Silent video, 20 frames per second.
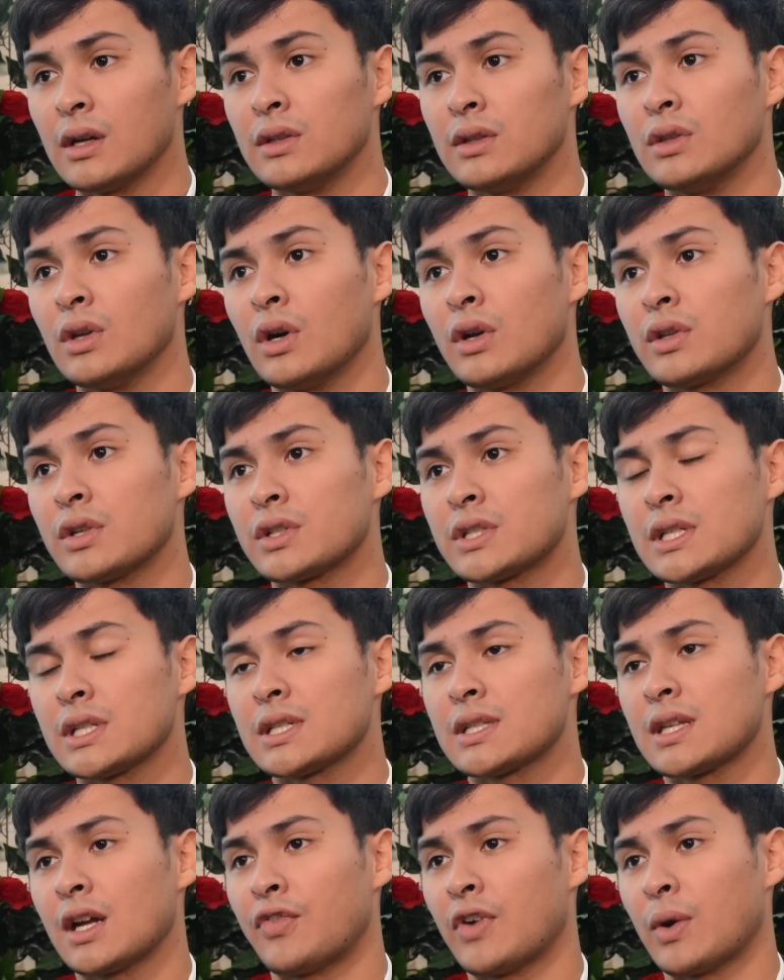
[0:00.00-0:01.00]
No, there's
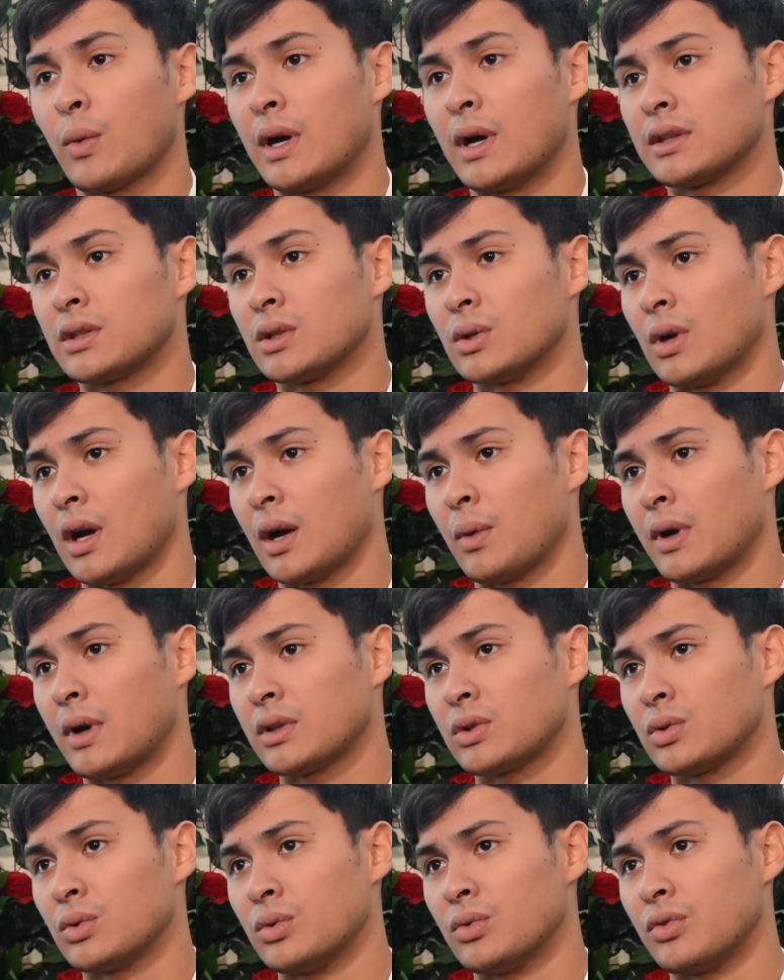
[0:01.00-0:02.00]
just stuff I want to I
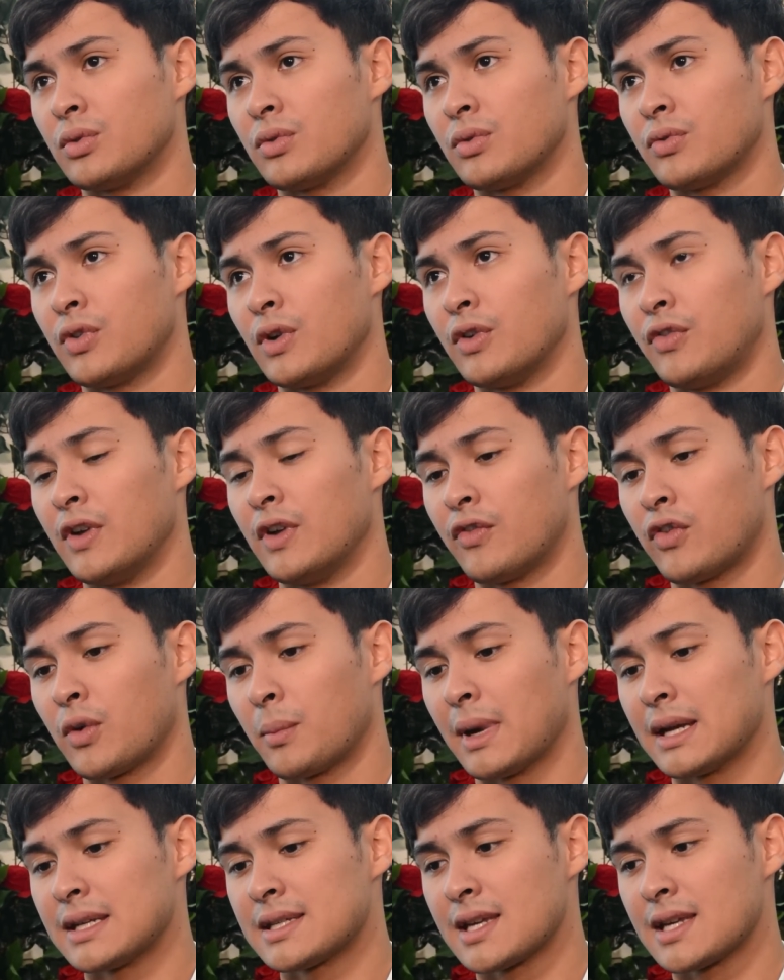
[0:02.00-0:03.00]
want to fulfill
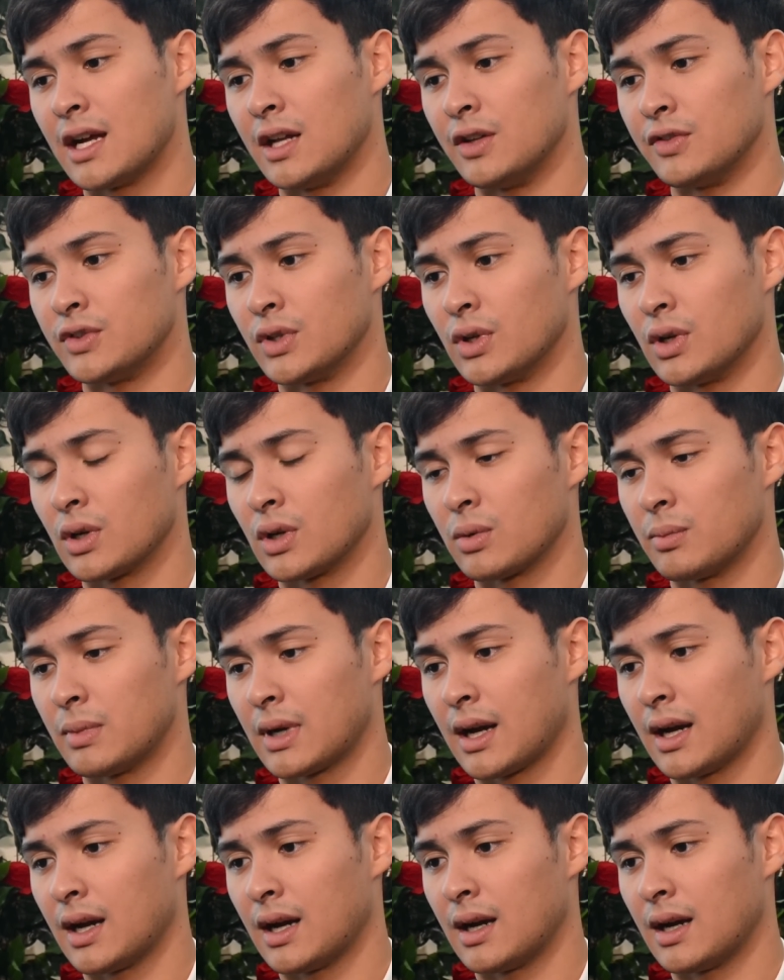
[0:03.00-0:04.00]
for myself. No,
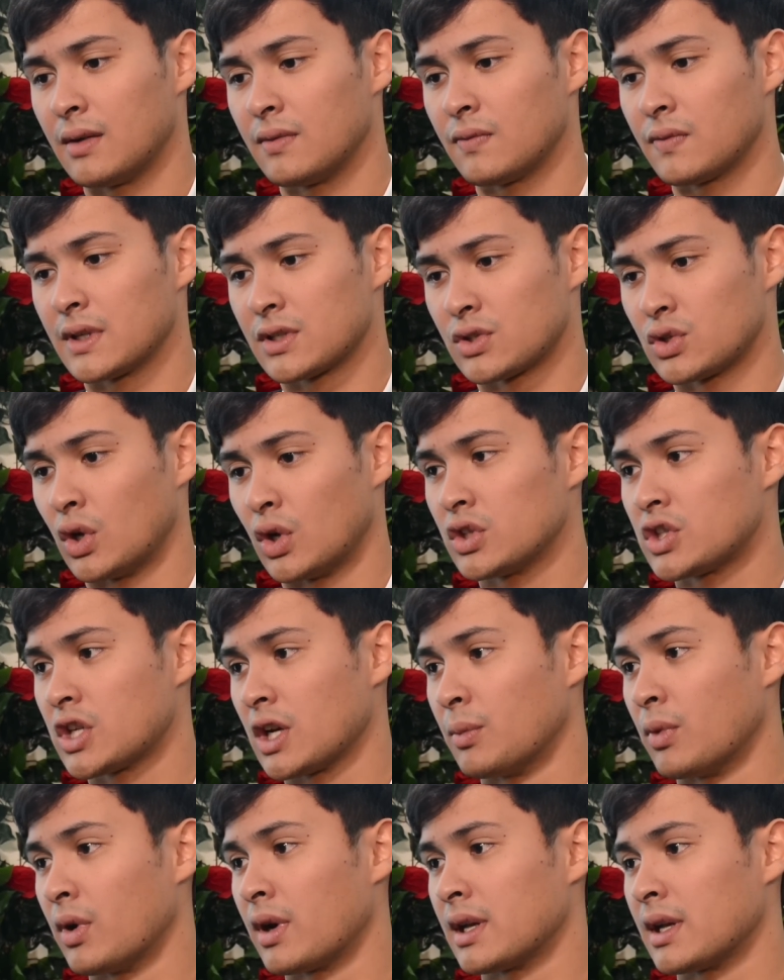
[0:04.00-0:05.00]
Kumbaga, this
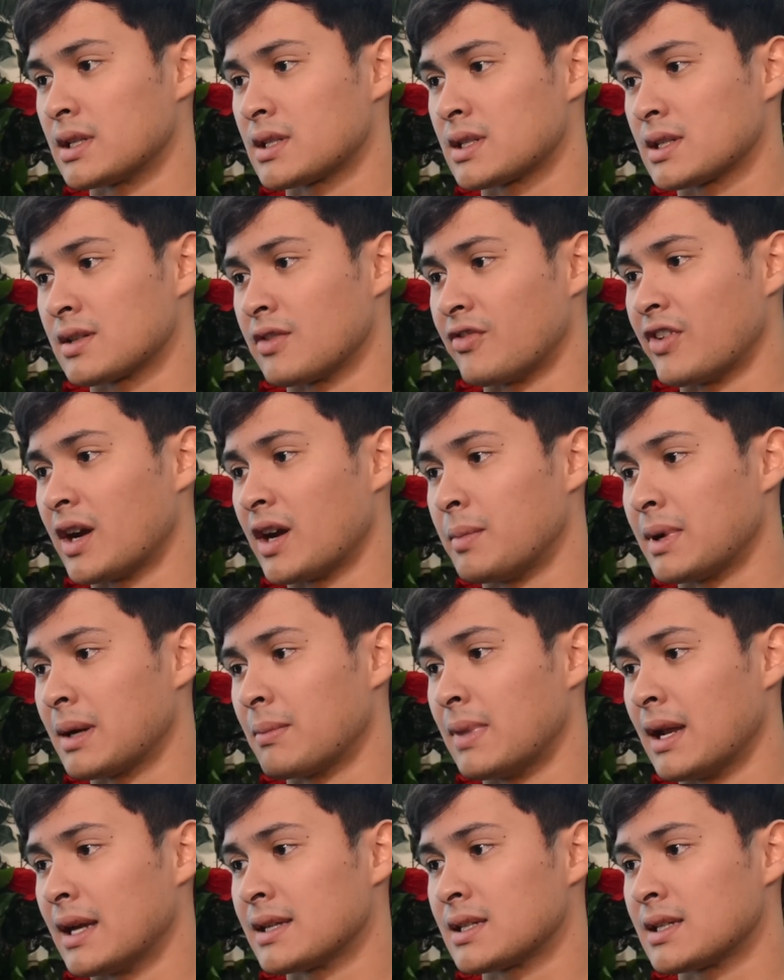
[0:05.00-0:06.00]
Dolce Mo is a very big
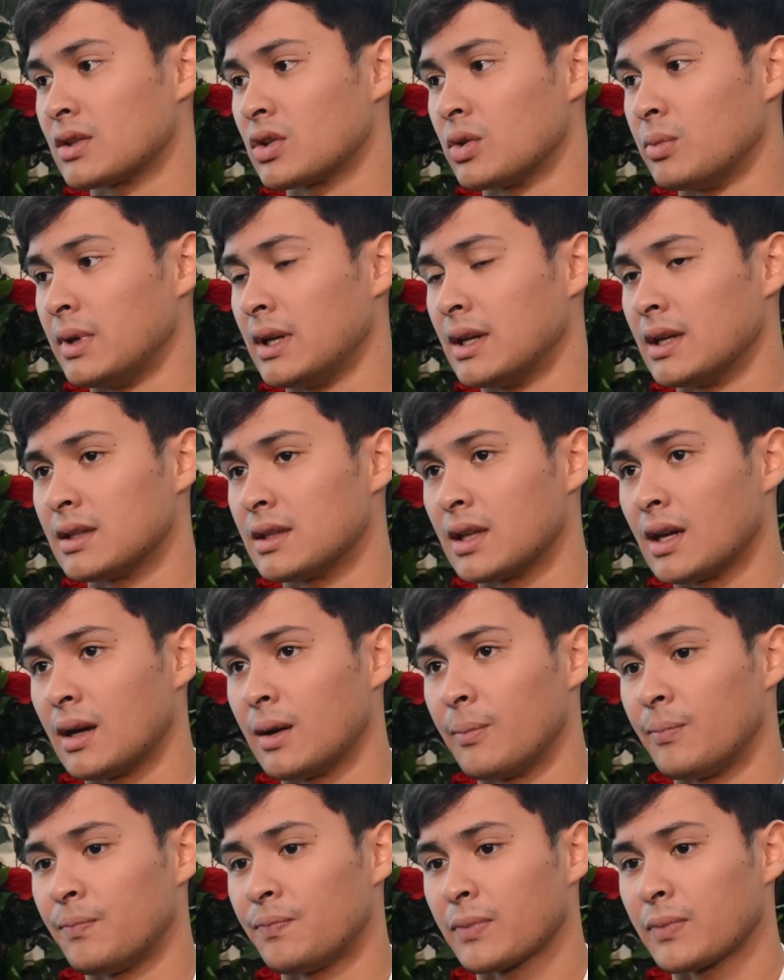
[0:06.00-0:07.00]
blessing to me, and
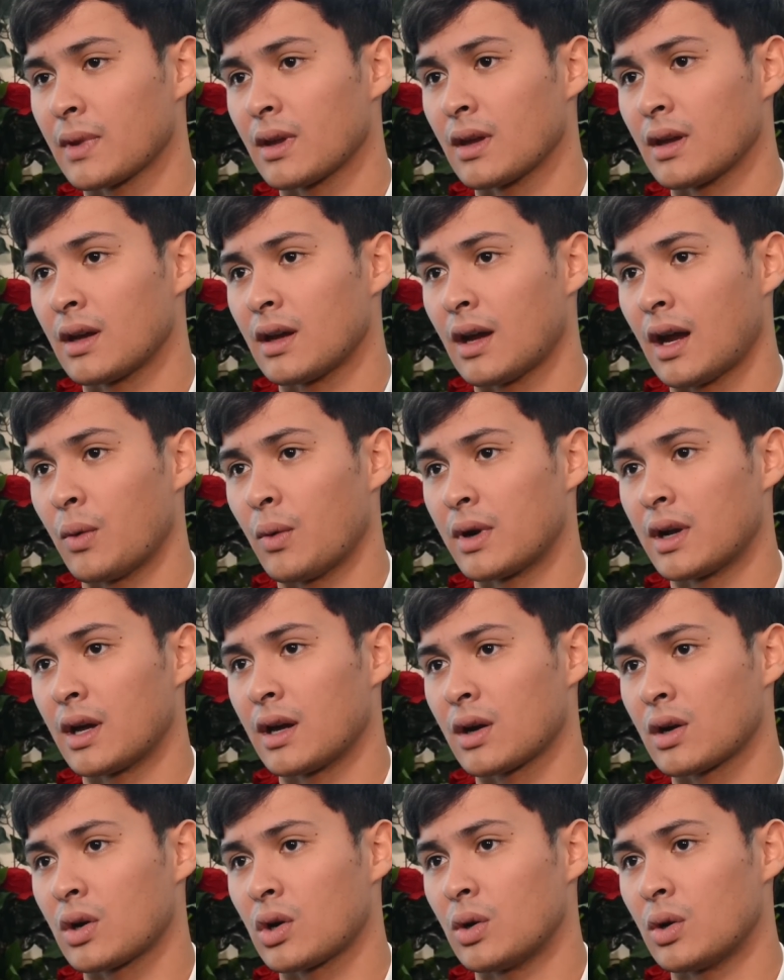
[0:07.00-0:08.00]
um, I want
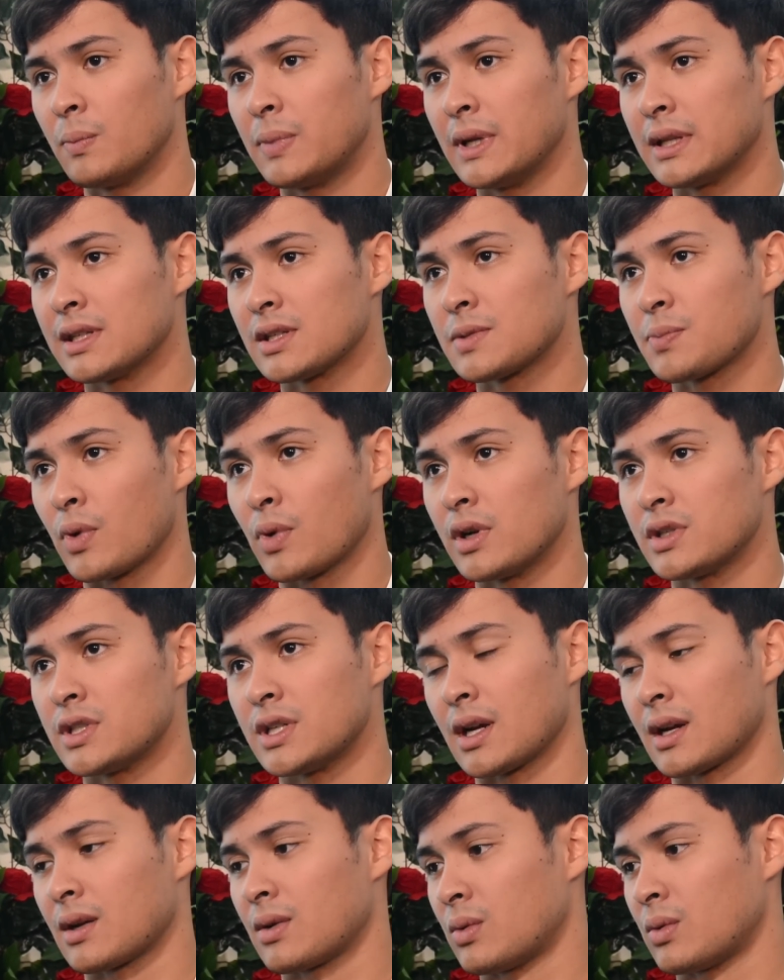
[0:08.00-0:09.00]
to complete this
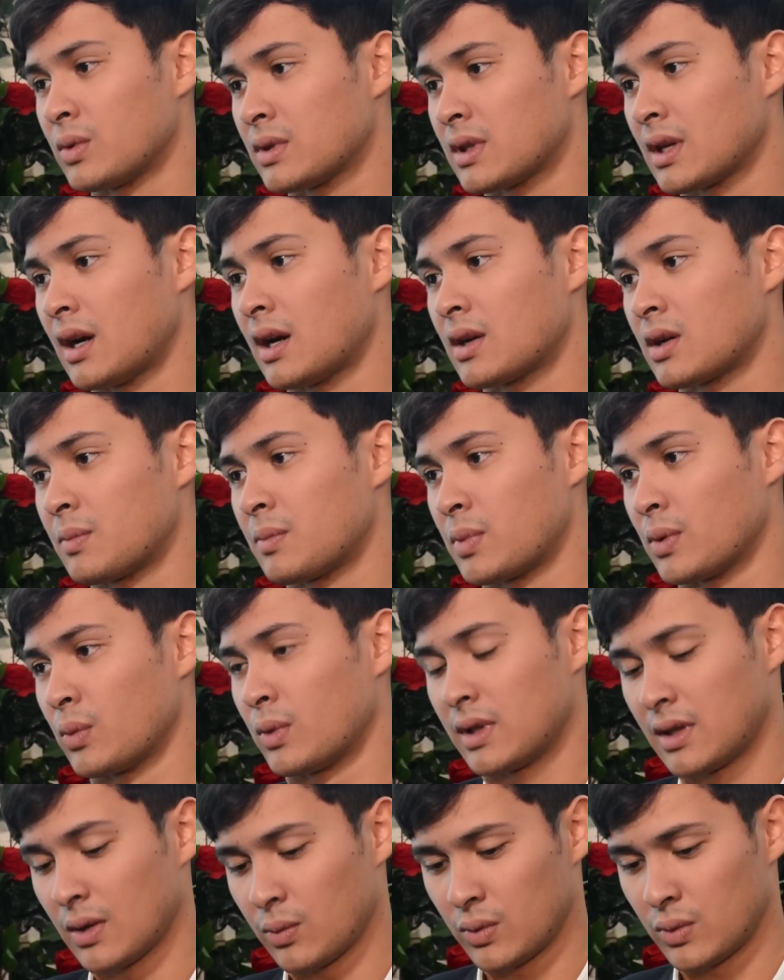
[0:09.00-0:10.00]
project with a hundred
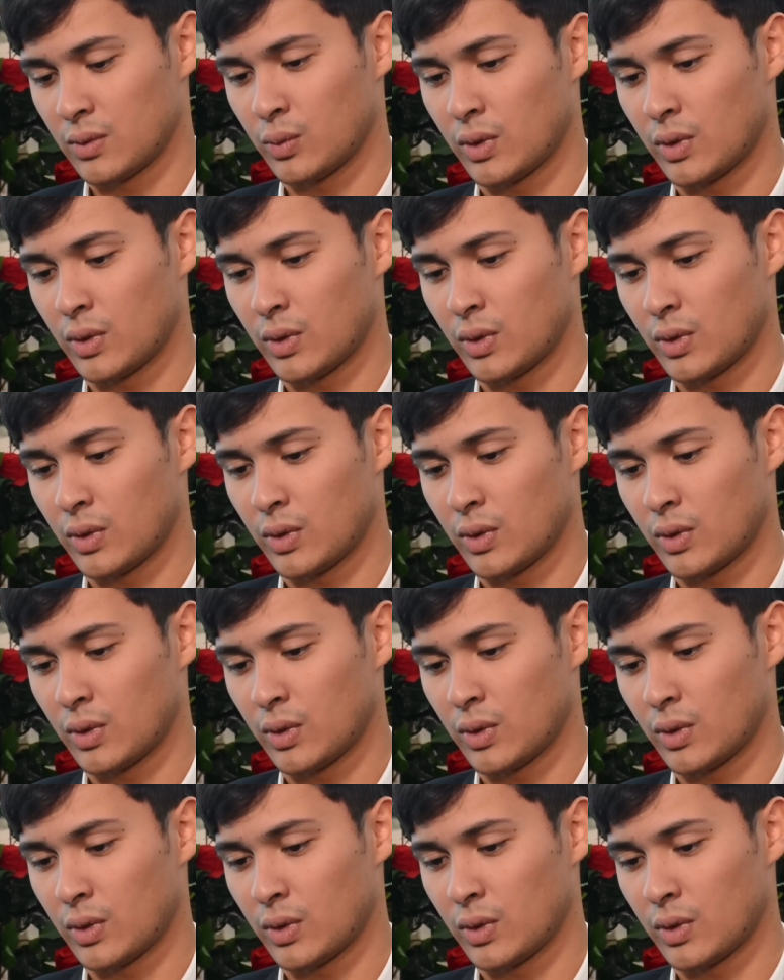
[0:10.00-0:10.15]
with with